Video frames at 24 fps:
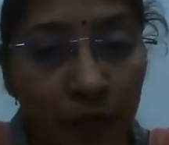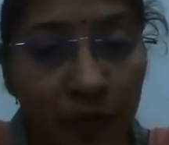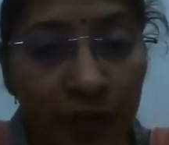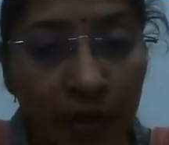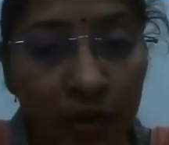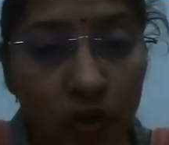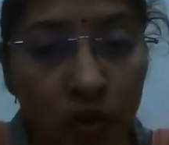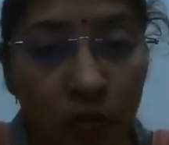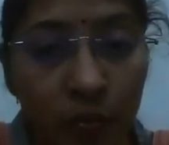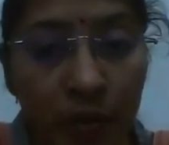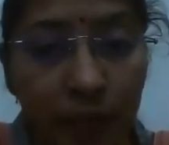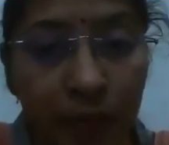of
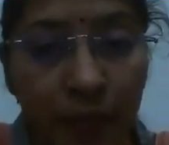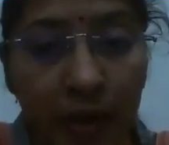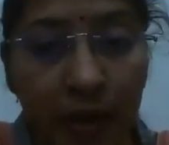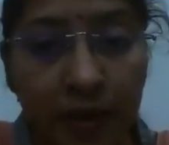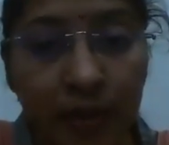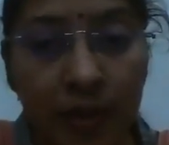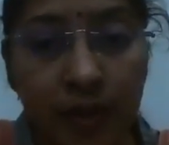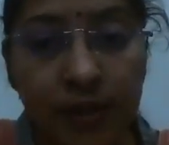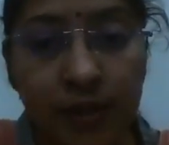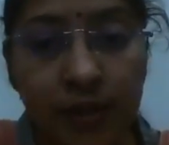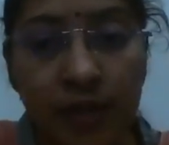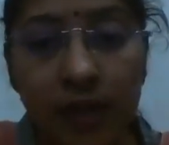ectopic
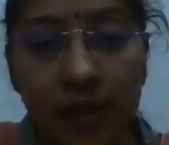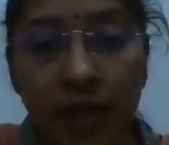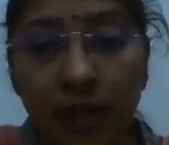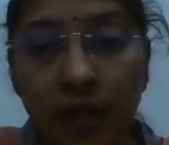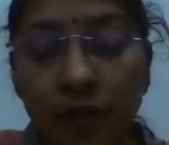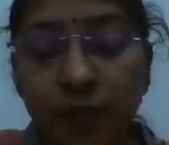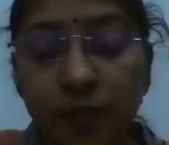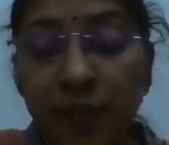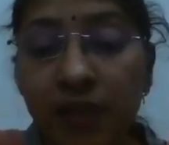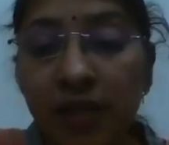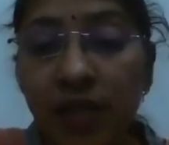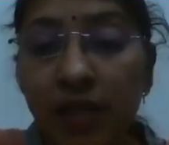pregnancy
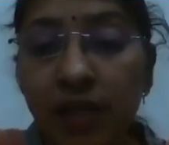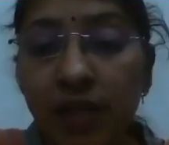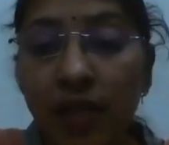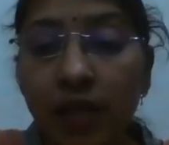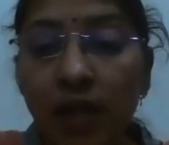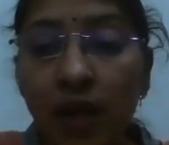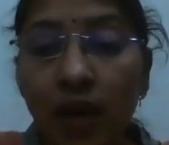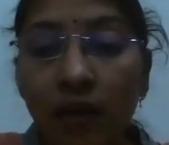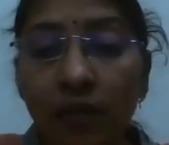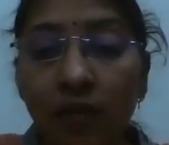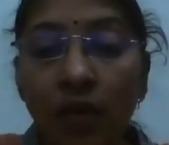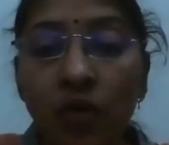that is present in